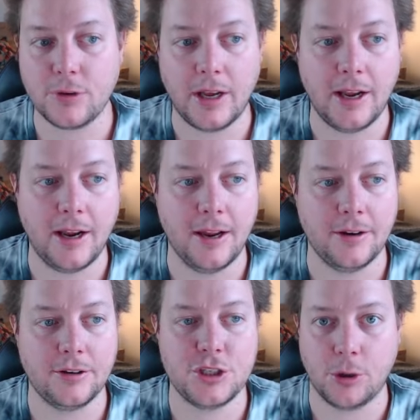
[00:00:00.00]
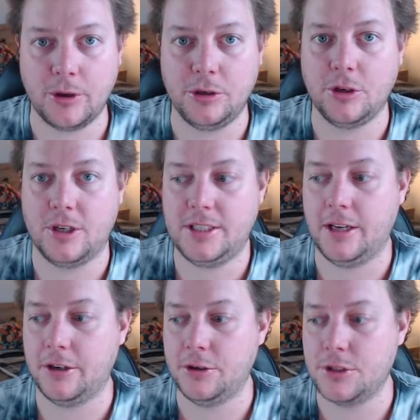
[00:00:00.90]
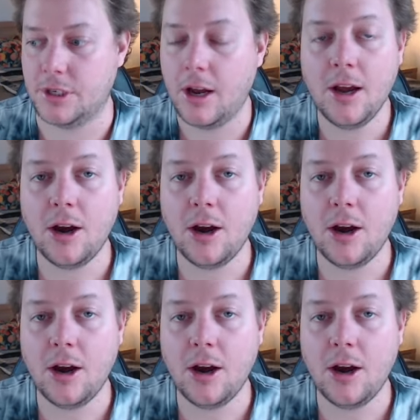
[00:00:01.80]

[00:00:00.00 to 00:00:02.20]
and showing you guys how to use it.